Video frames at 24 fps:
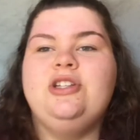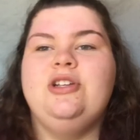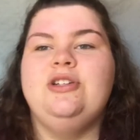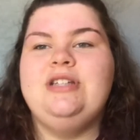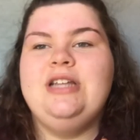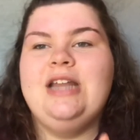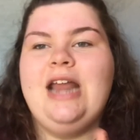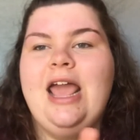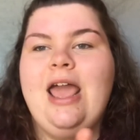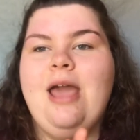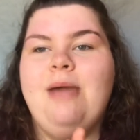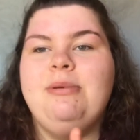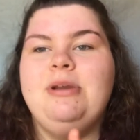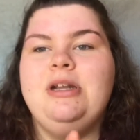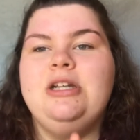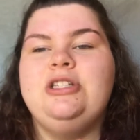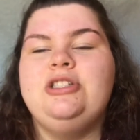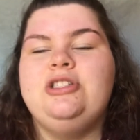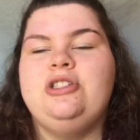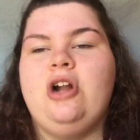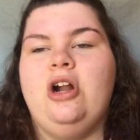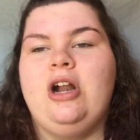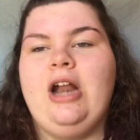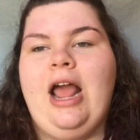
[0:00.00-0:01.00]
So today I'm going to
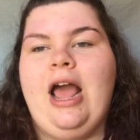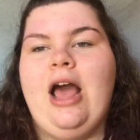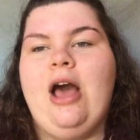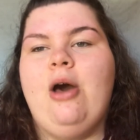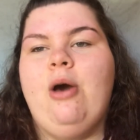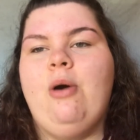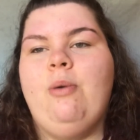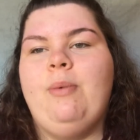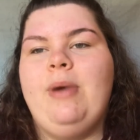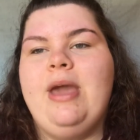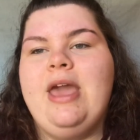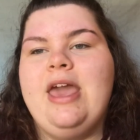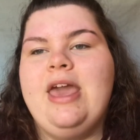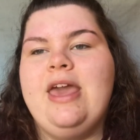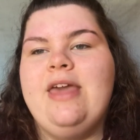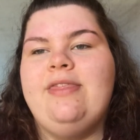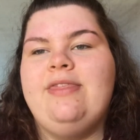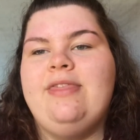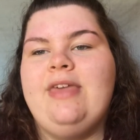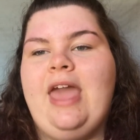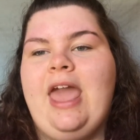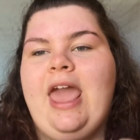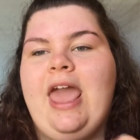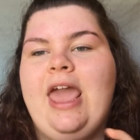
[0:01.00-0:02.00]
start out
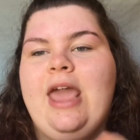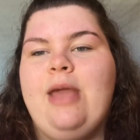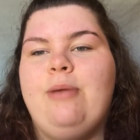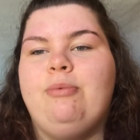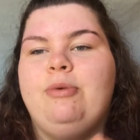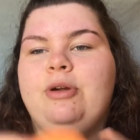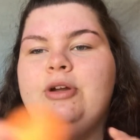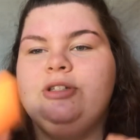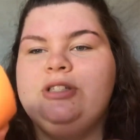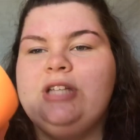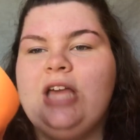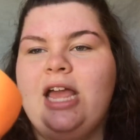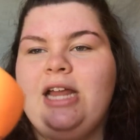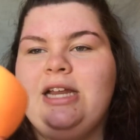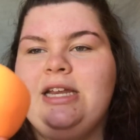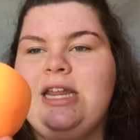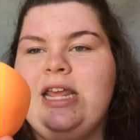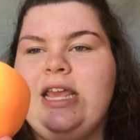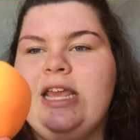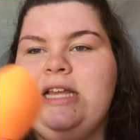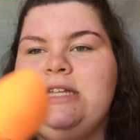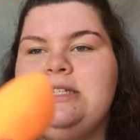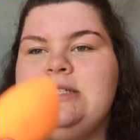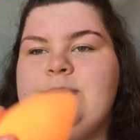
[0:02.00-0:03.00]
with a Real
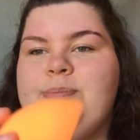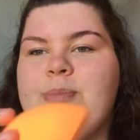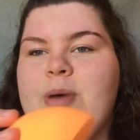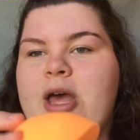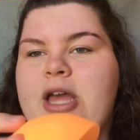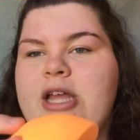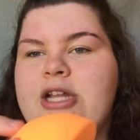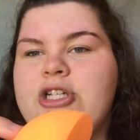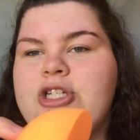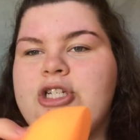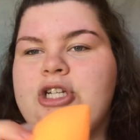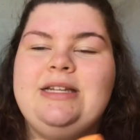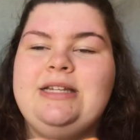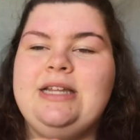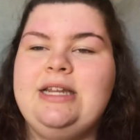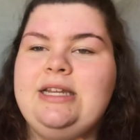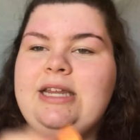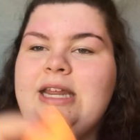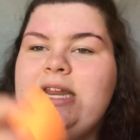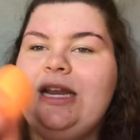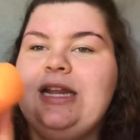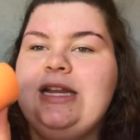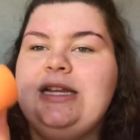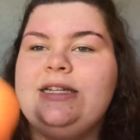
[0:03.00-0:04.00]
Technique sponge. I
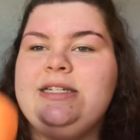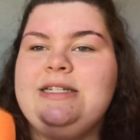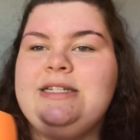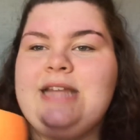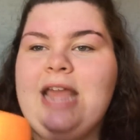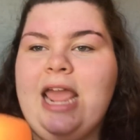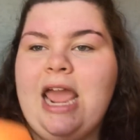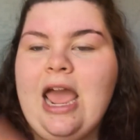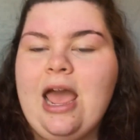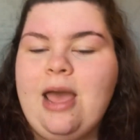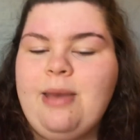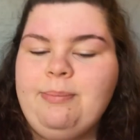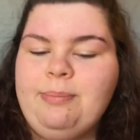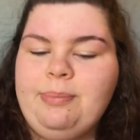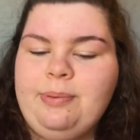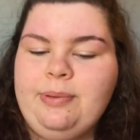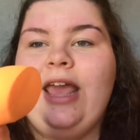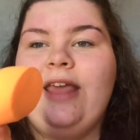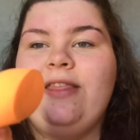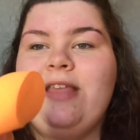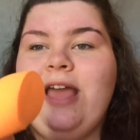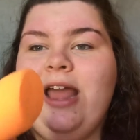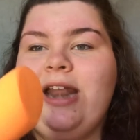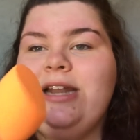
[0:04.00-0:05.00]
did get it damp,
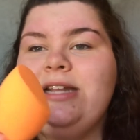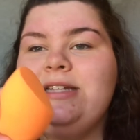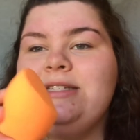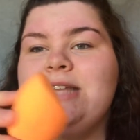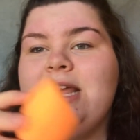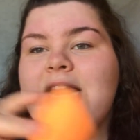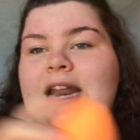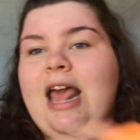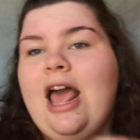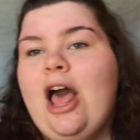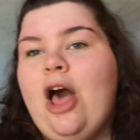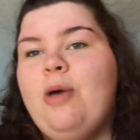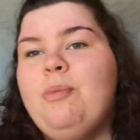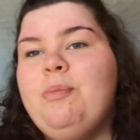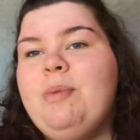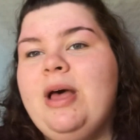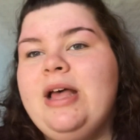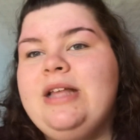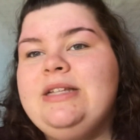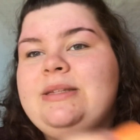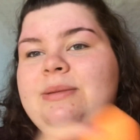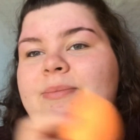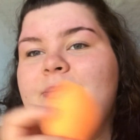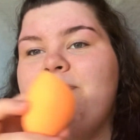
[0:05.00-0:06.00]
and that is going to help
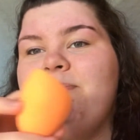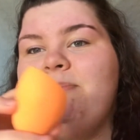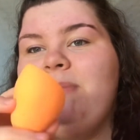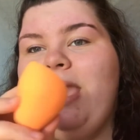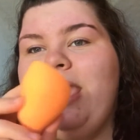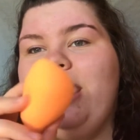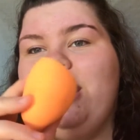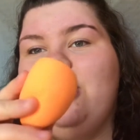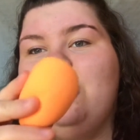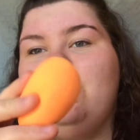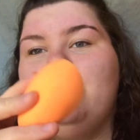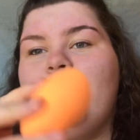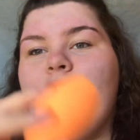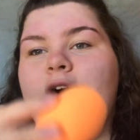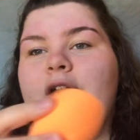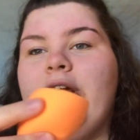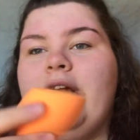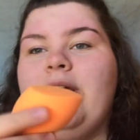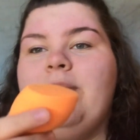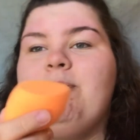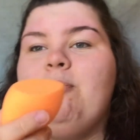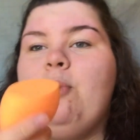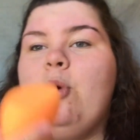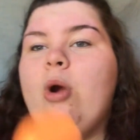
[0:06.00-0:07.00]
us make it
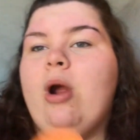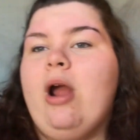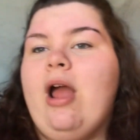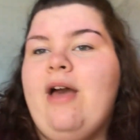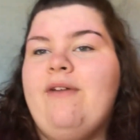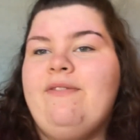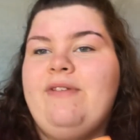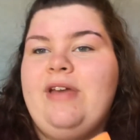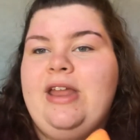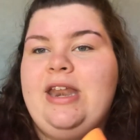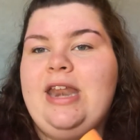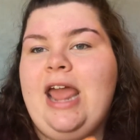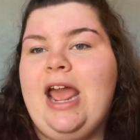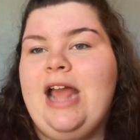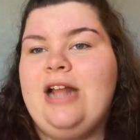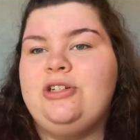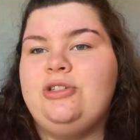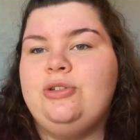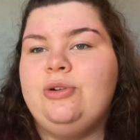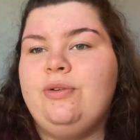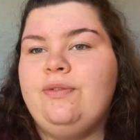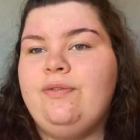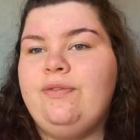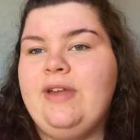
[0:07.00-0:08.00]
look more of a
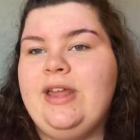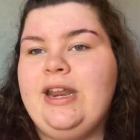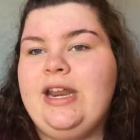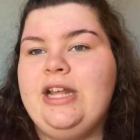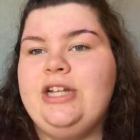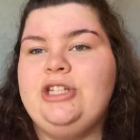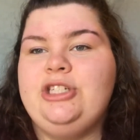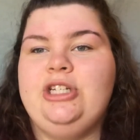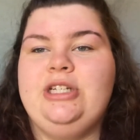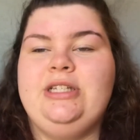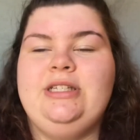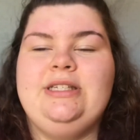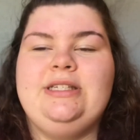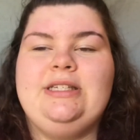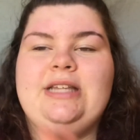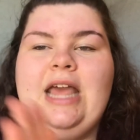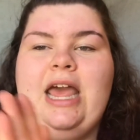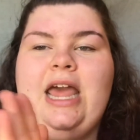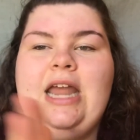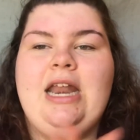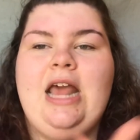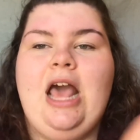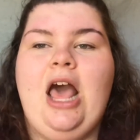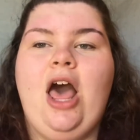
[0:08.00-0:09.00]
natural finish
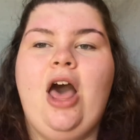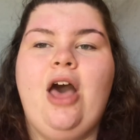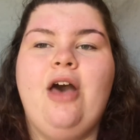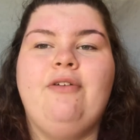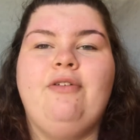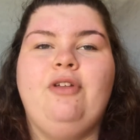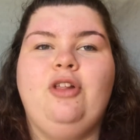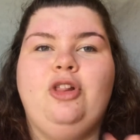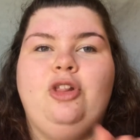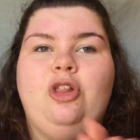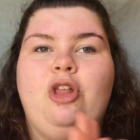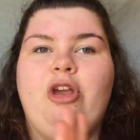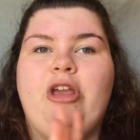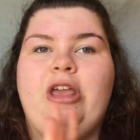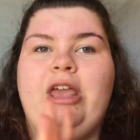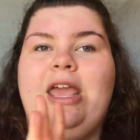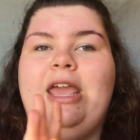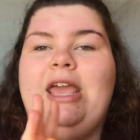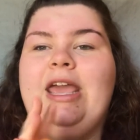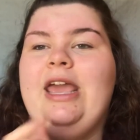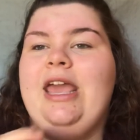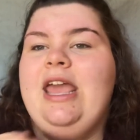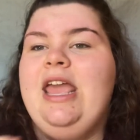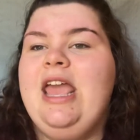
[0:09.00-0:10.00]
instead of
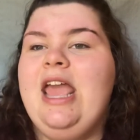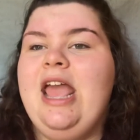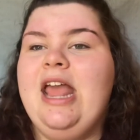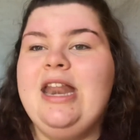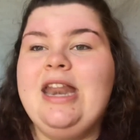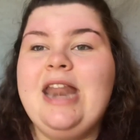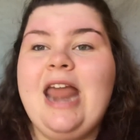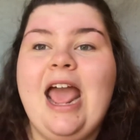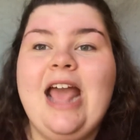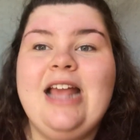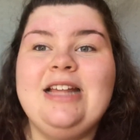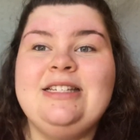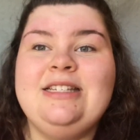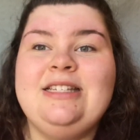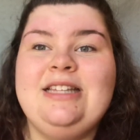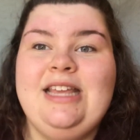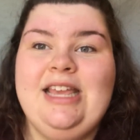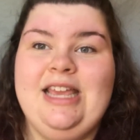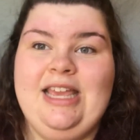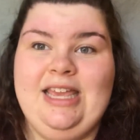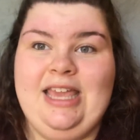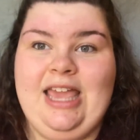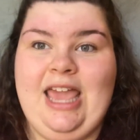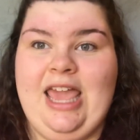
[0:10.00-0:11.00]
looking nasty
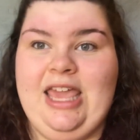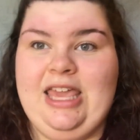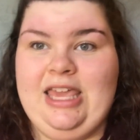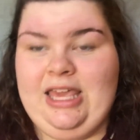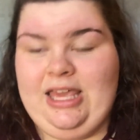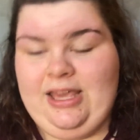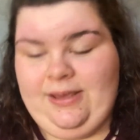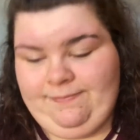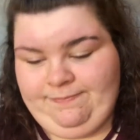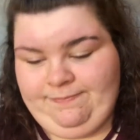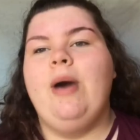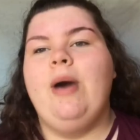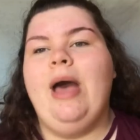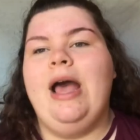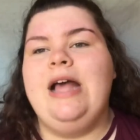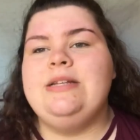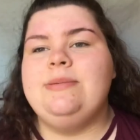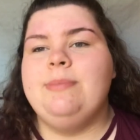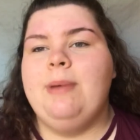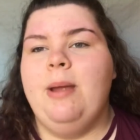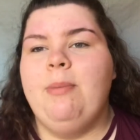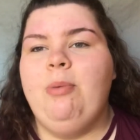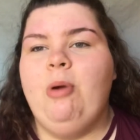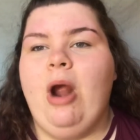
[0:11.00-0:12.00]
and cakey. as
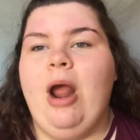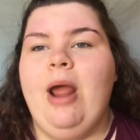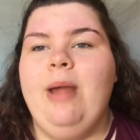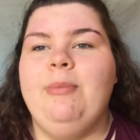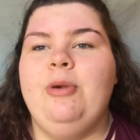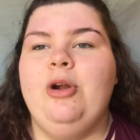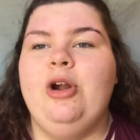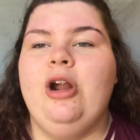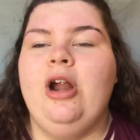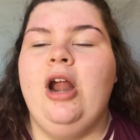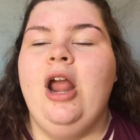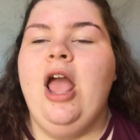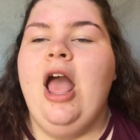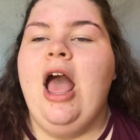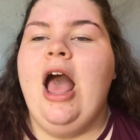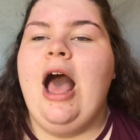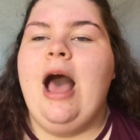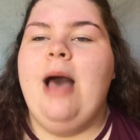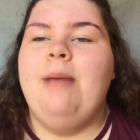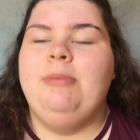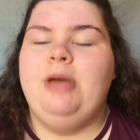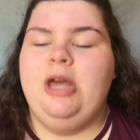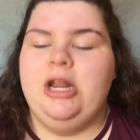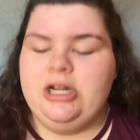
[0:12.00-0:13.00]
my primer,
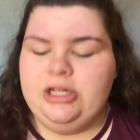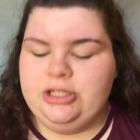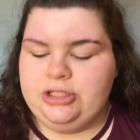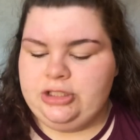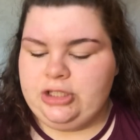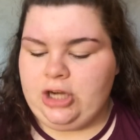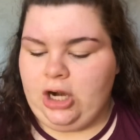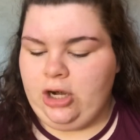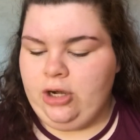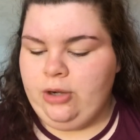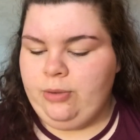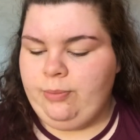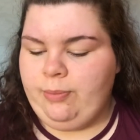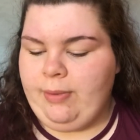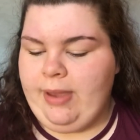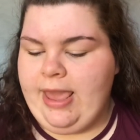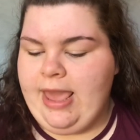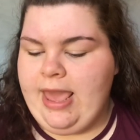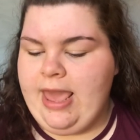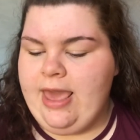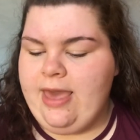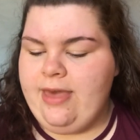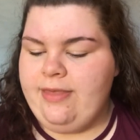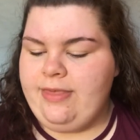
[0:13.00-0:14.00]
I'm going to start
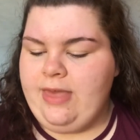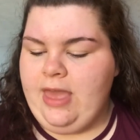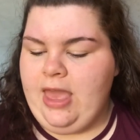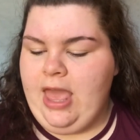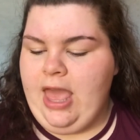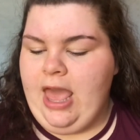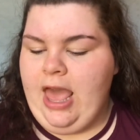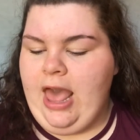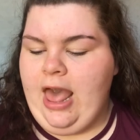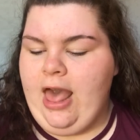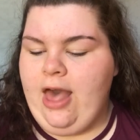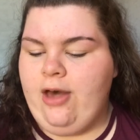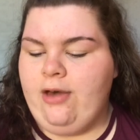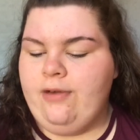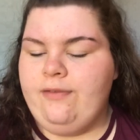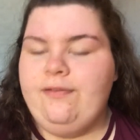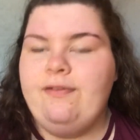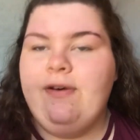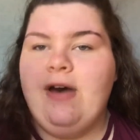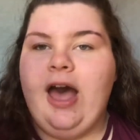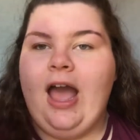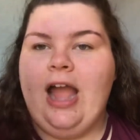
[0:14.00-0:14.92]
with e.l.f.